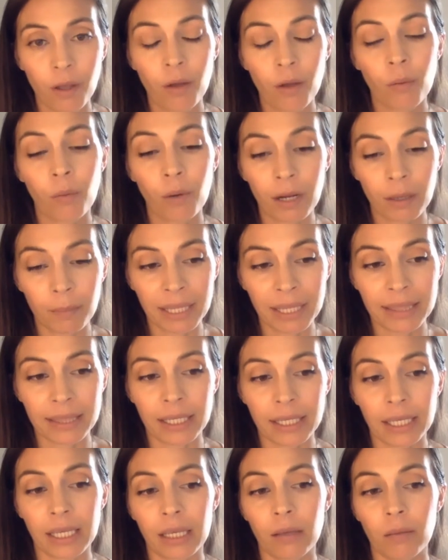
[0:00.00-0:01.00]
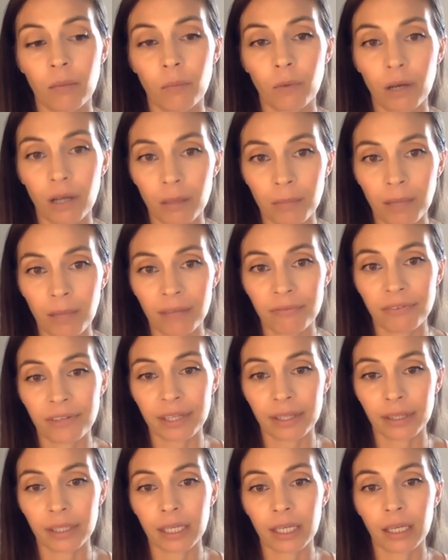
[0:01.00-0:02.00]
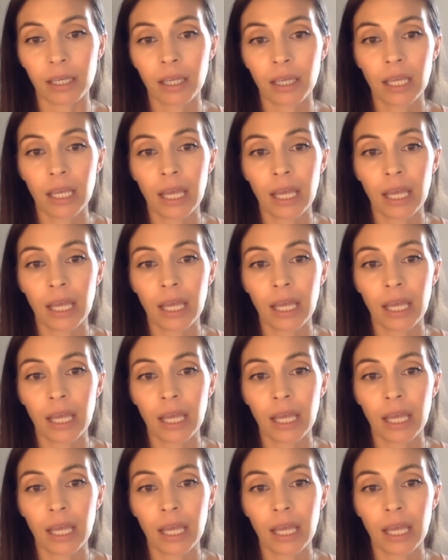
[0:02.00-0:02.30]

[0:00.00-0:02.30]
what am I thinking? What am I feeling?